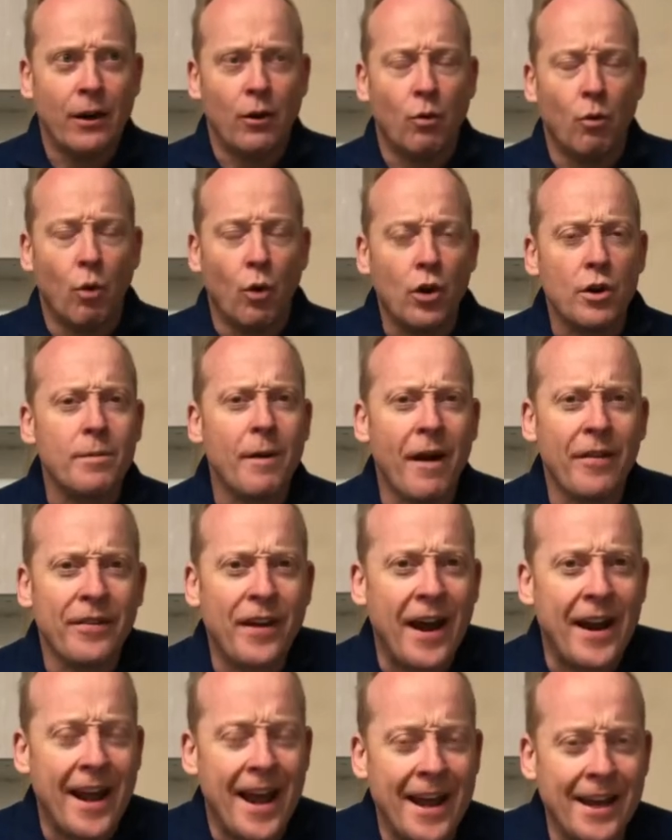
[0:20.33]
What about
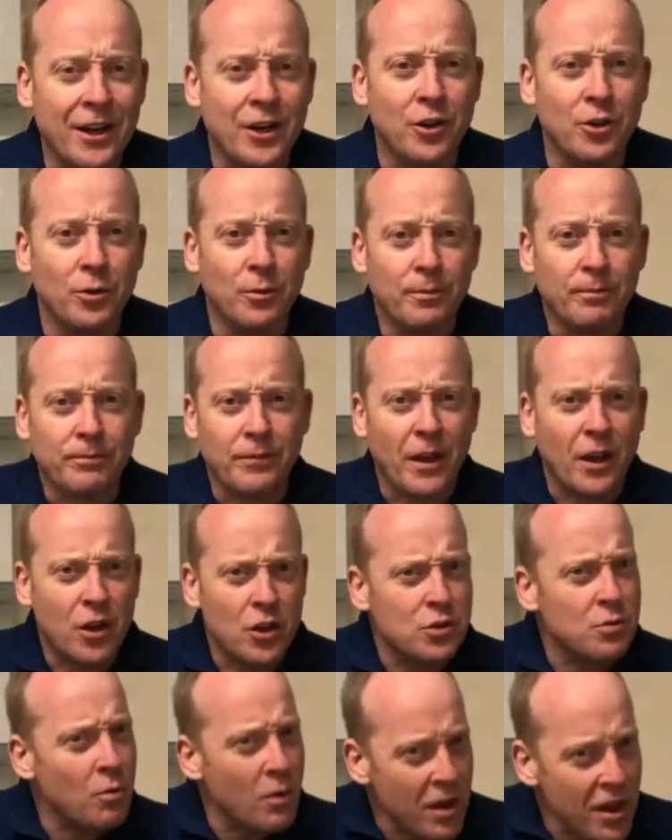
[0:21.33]
that ankle?
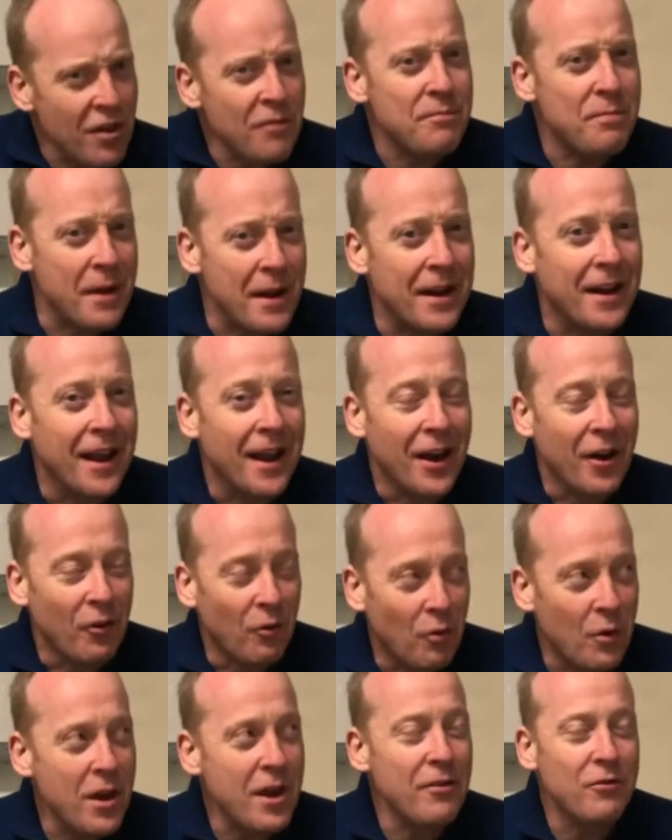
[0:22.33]
Because we
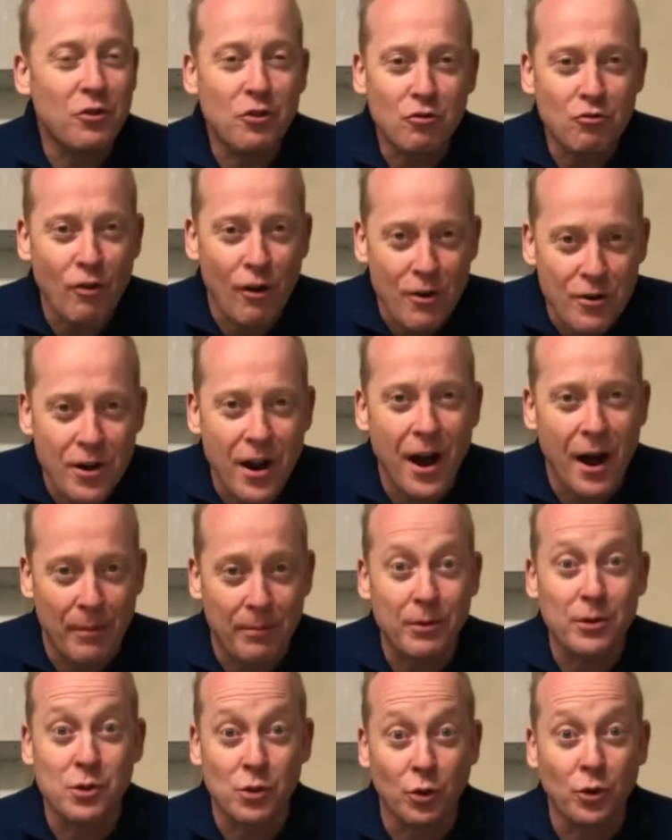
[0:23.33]
have grown up
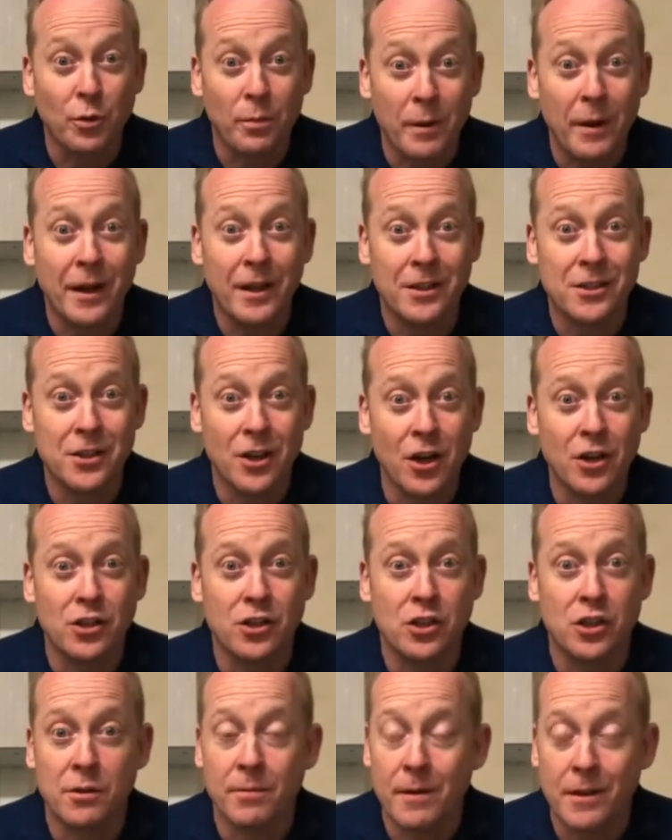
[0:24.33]
as orthopedic
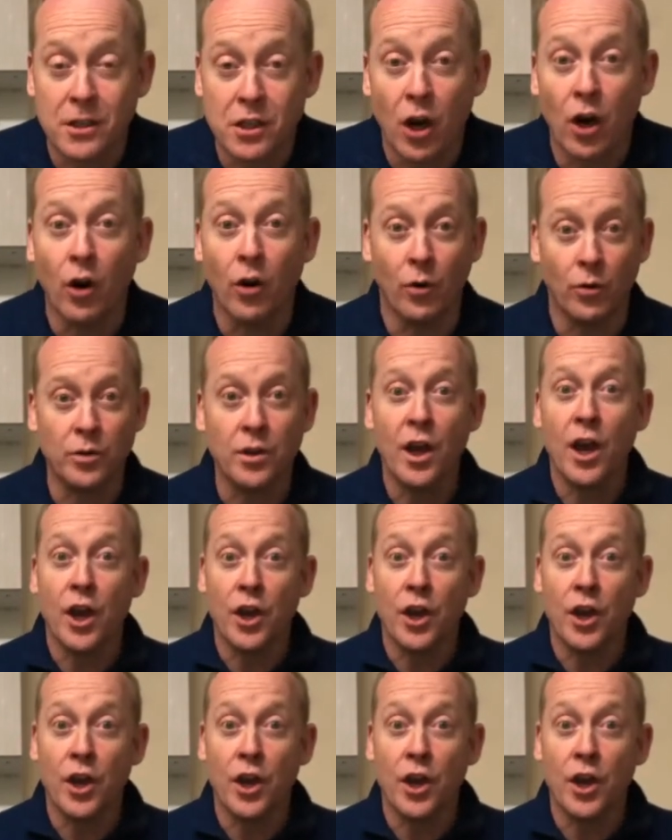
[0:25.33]
surgeons to be told